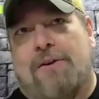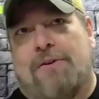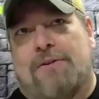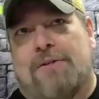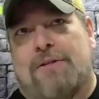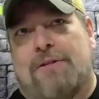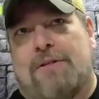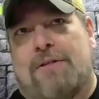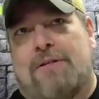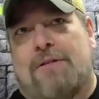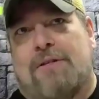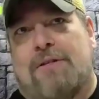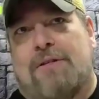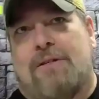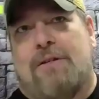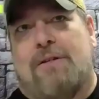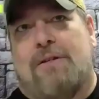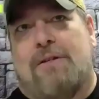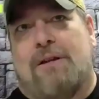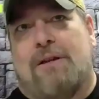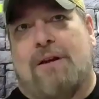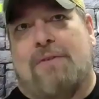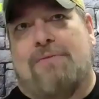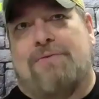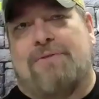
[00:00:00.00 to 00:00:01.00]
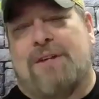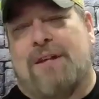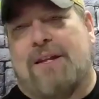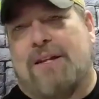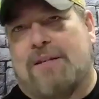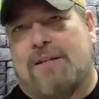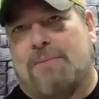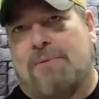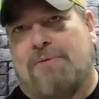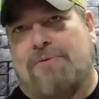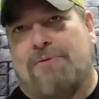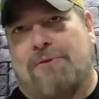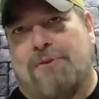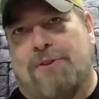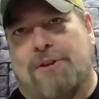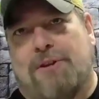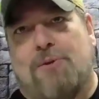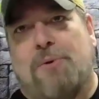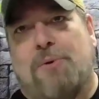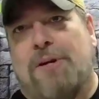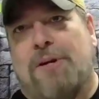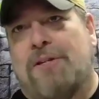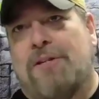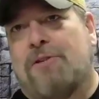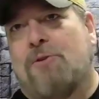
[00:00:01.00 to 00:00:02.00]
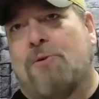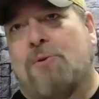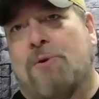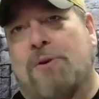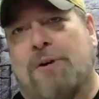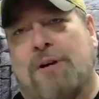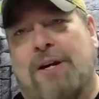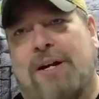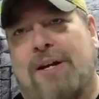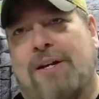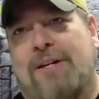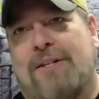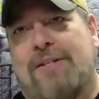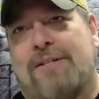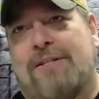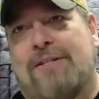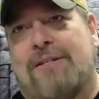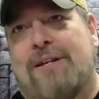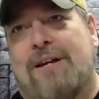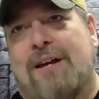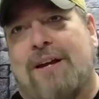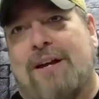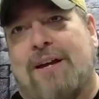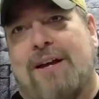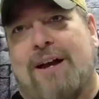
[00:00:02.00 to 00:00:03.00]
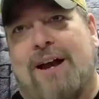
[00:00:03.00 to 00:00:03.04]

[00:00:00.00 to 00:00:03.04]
I've said this before, the Queen's Corgis.